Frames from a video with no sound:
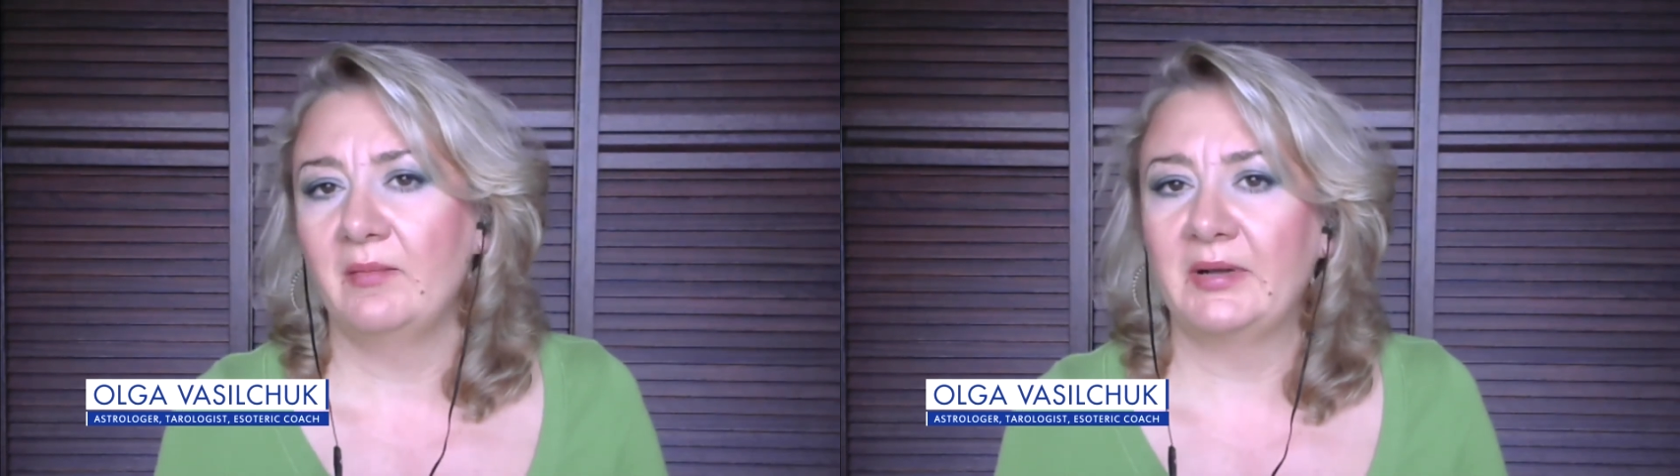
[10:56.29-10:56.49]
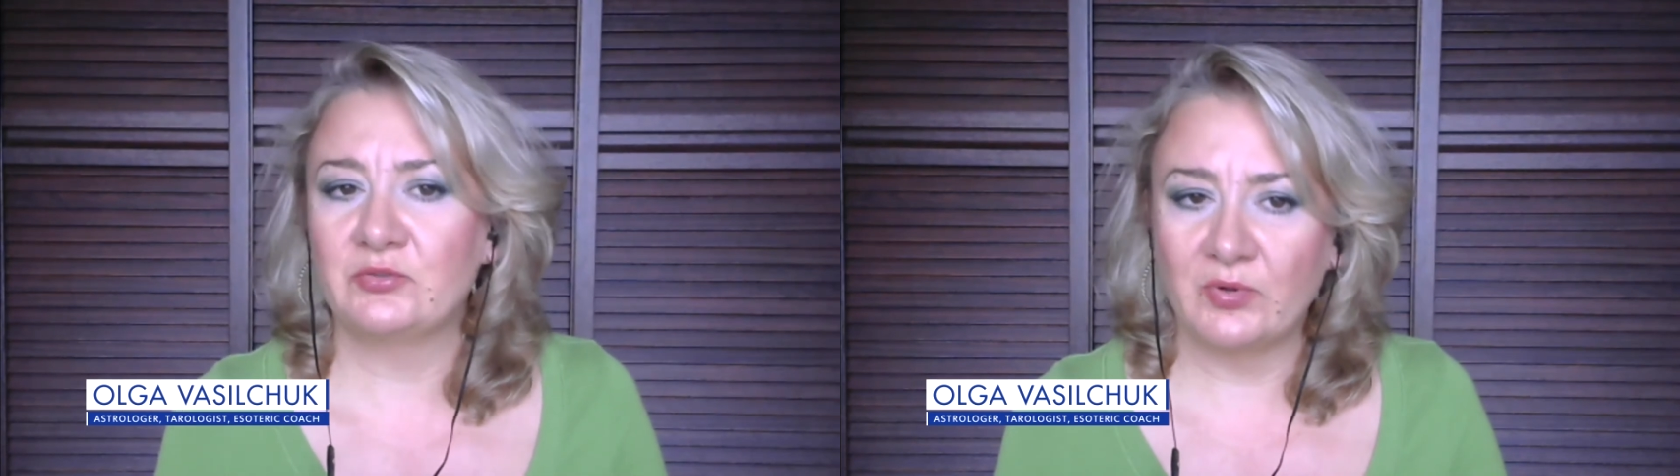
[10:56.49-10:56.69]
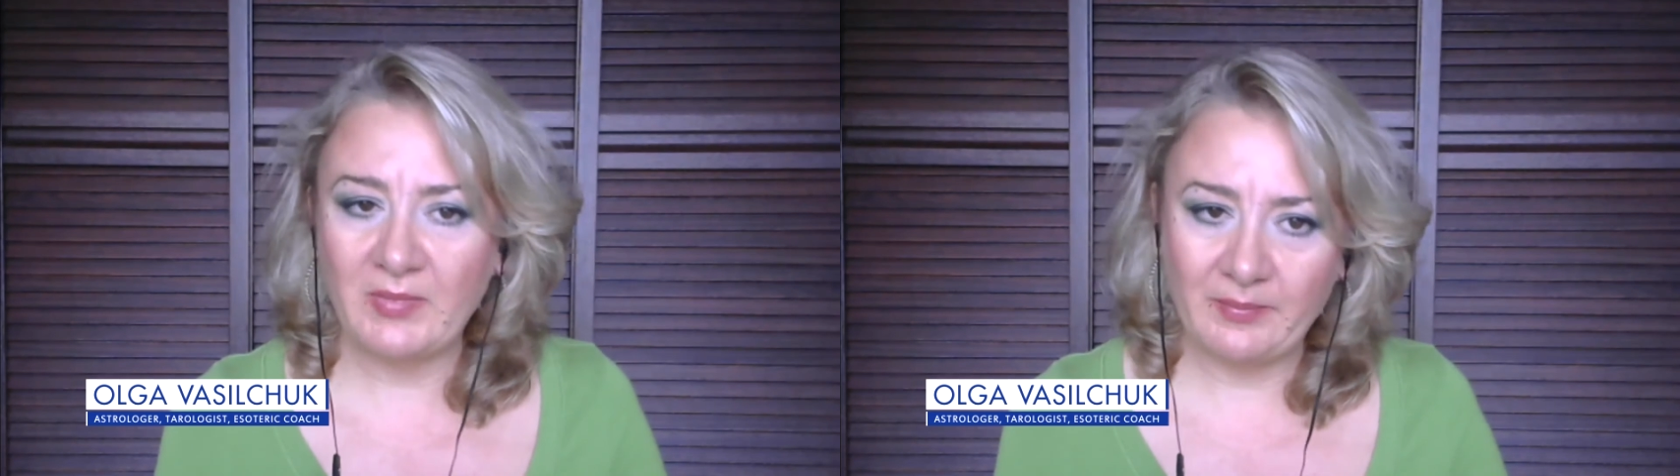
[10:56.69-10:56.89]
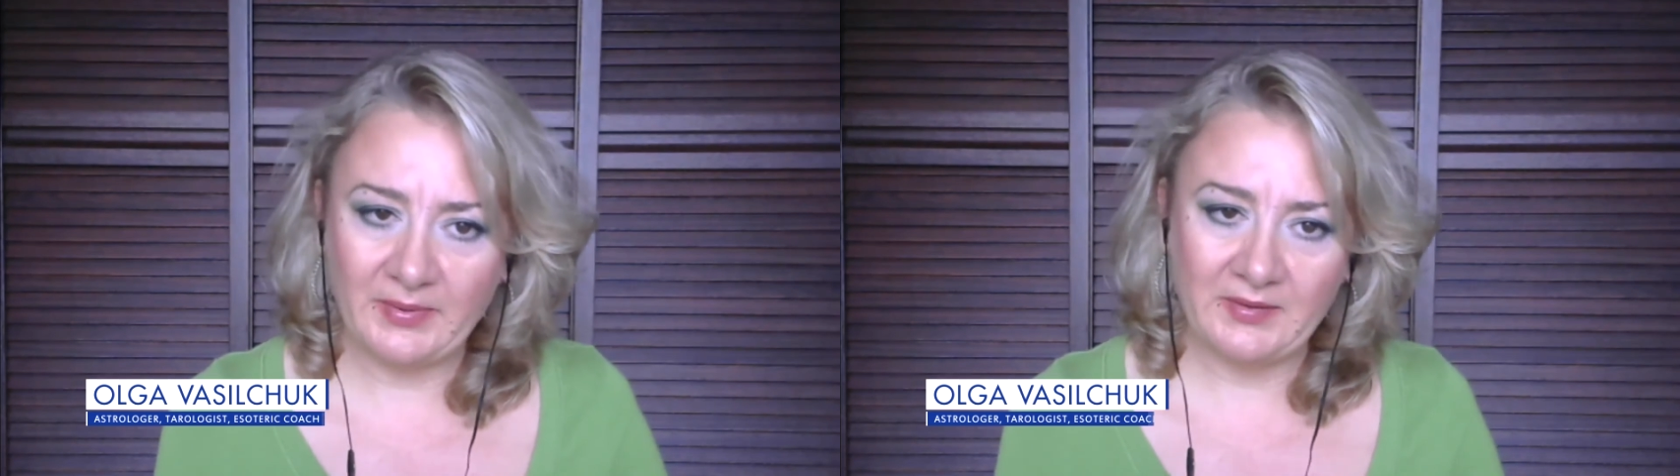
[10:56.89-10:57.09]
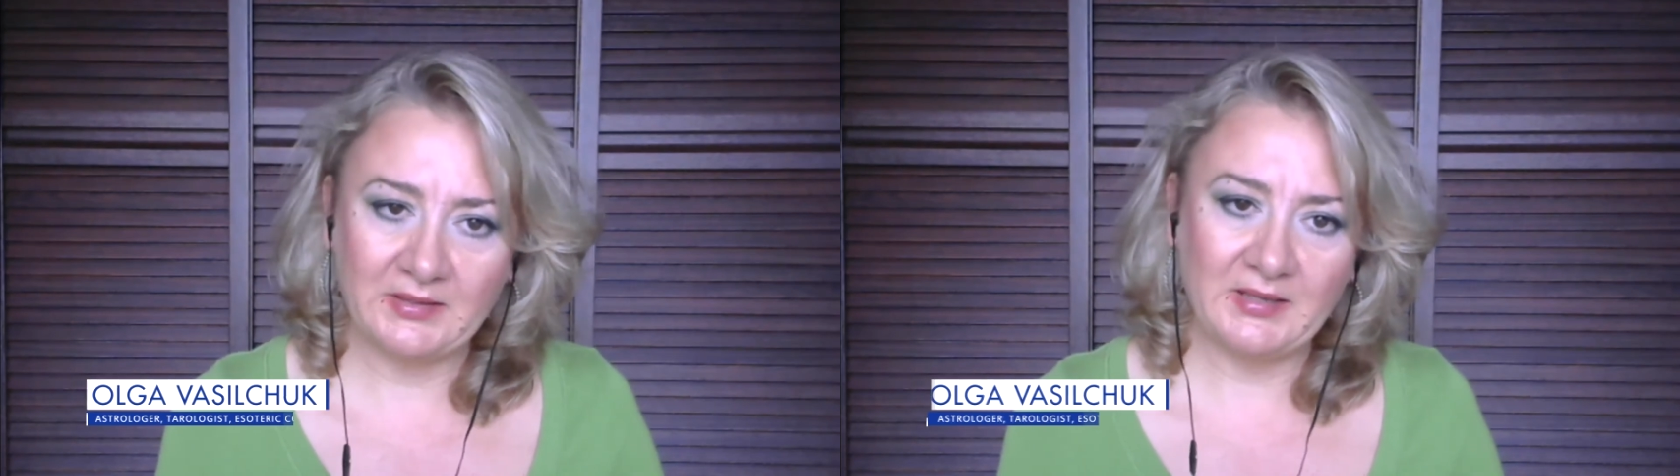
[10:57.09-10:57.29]
but
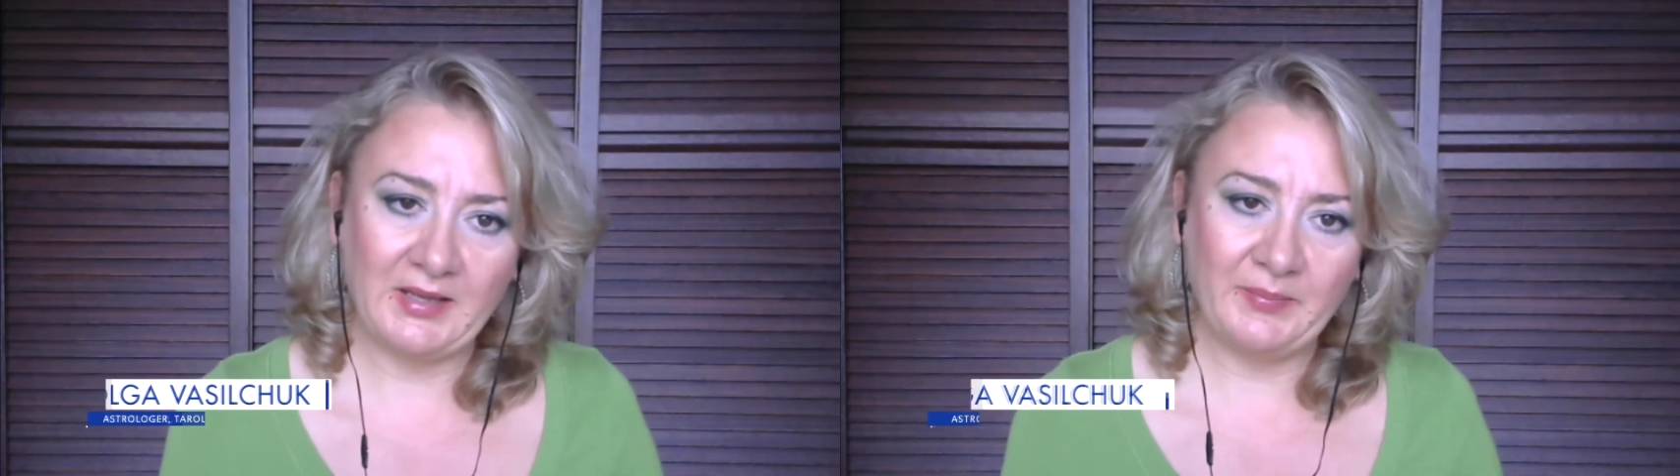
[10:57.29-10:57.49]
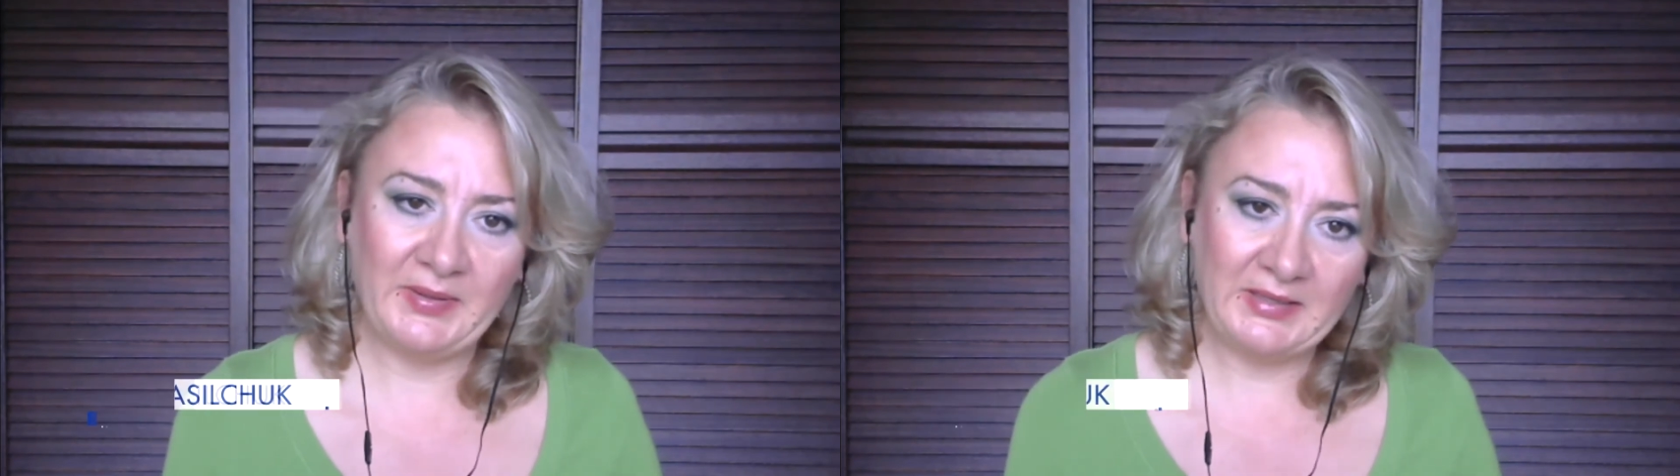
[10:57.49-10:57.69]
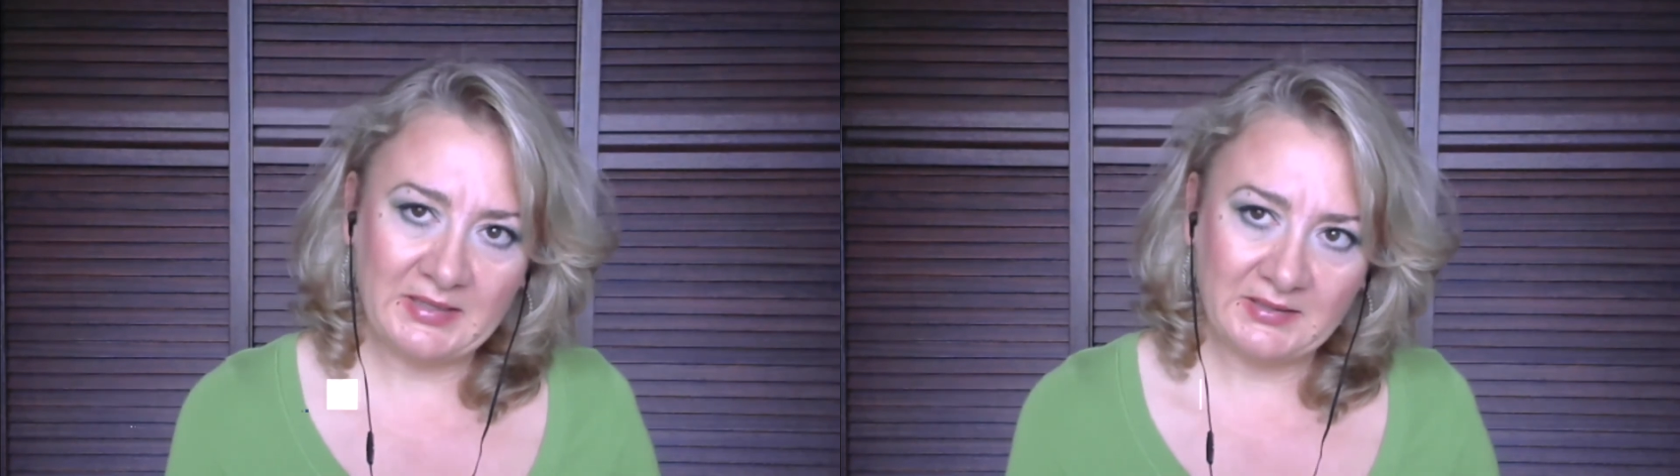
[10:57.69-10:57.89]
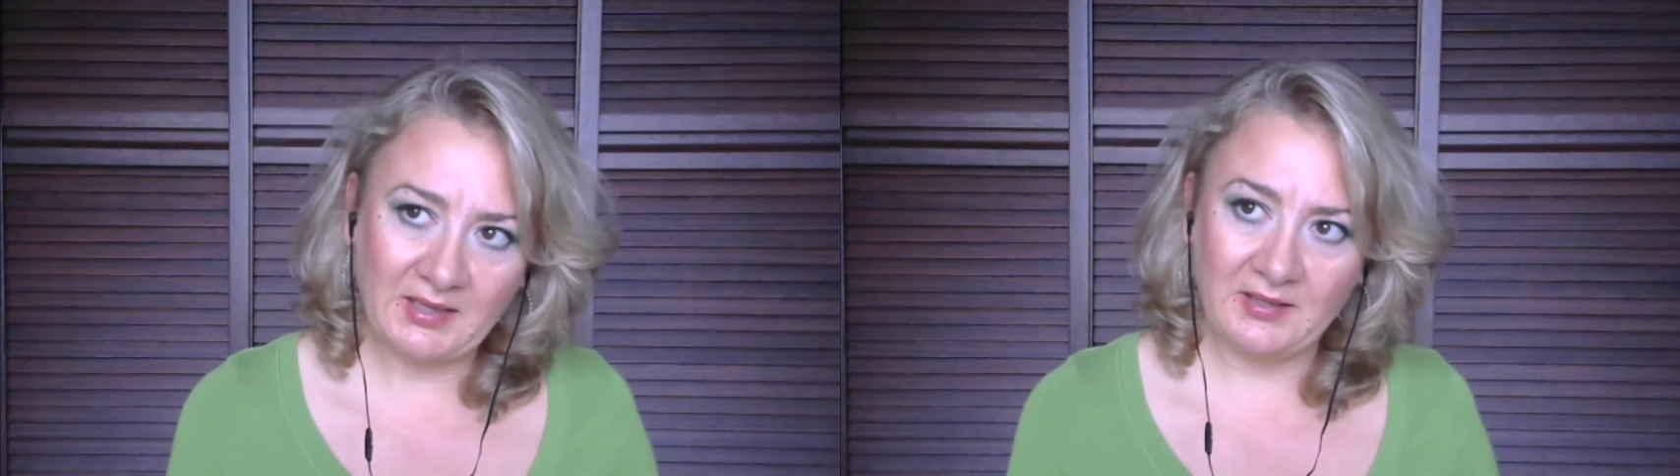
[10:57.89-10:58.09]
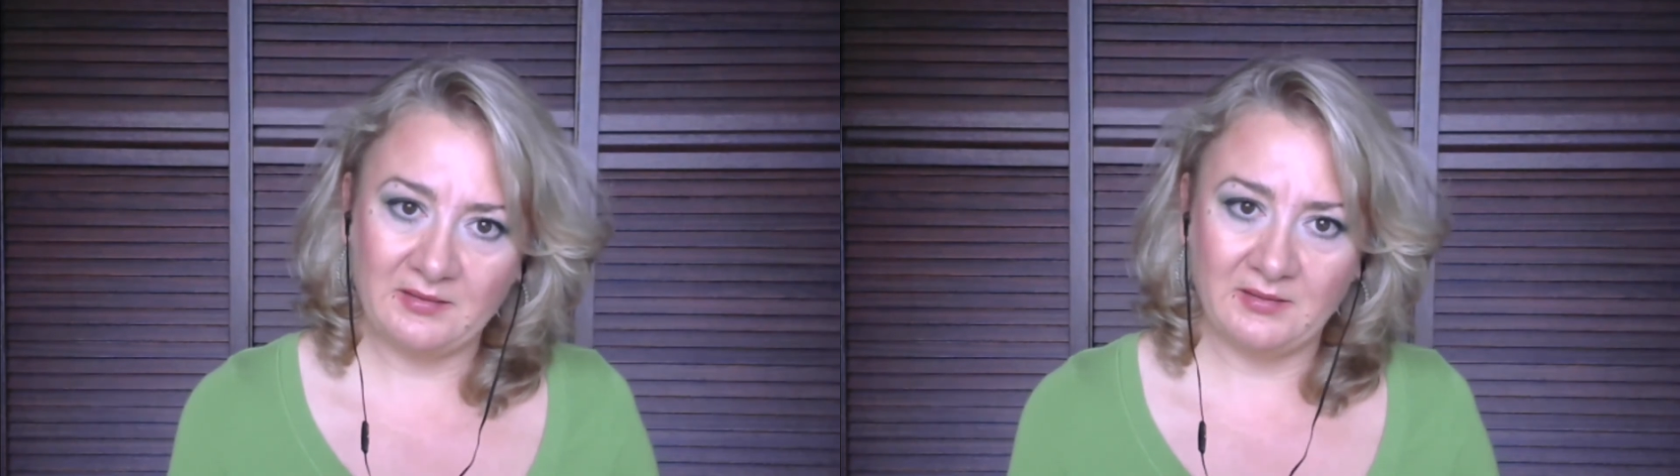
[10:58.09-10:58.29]
remember that a
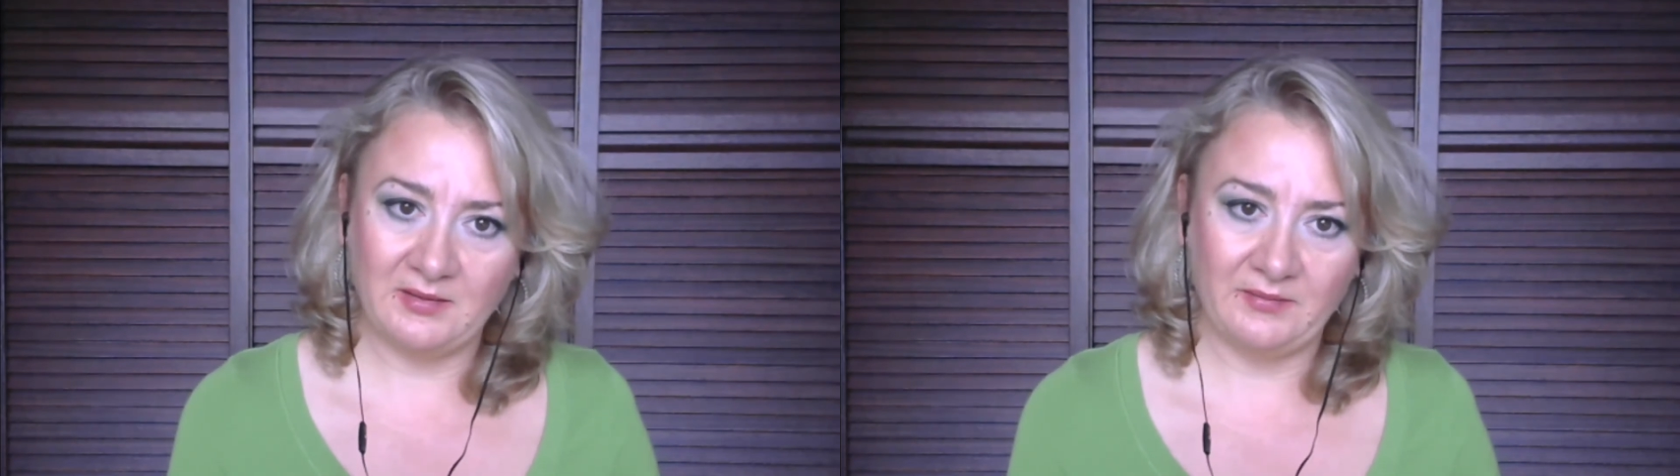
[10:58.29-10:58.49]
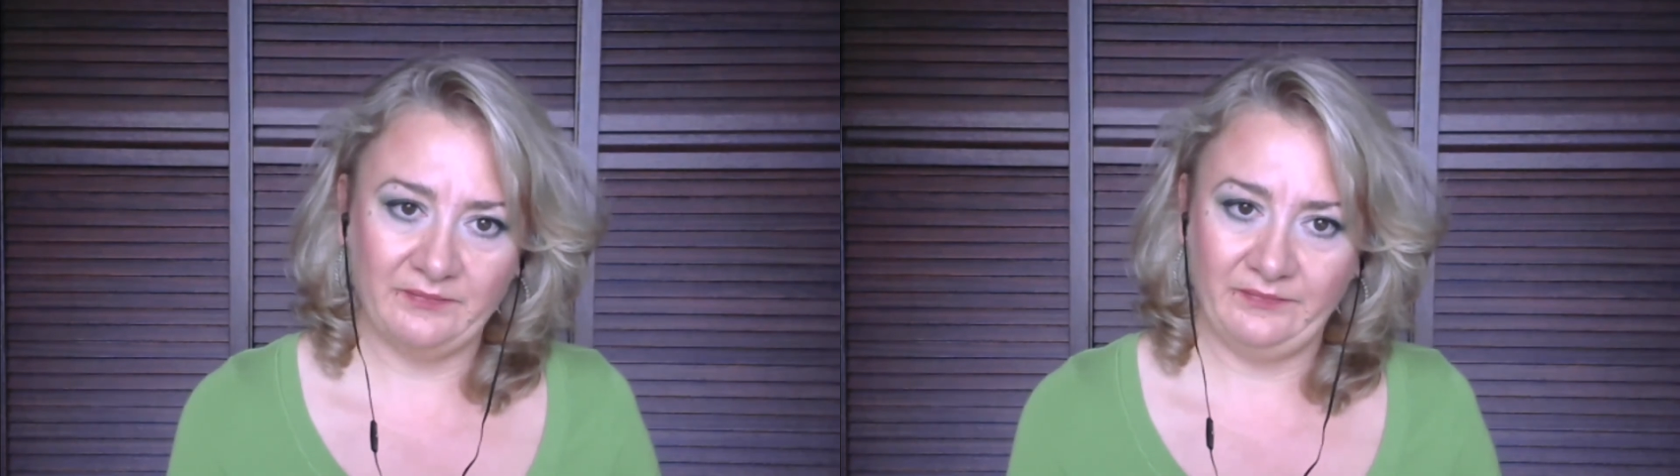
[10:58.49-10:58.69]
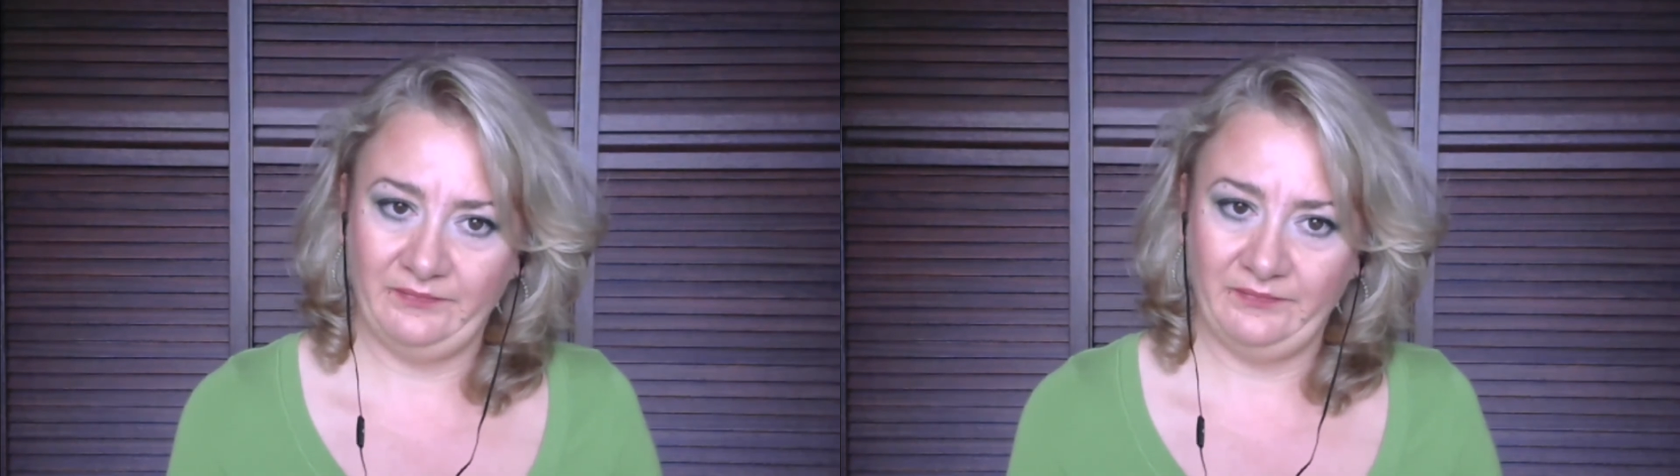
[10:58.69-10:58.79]
beginner in a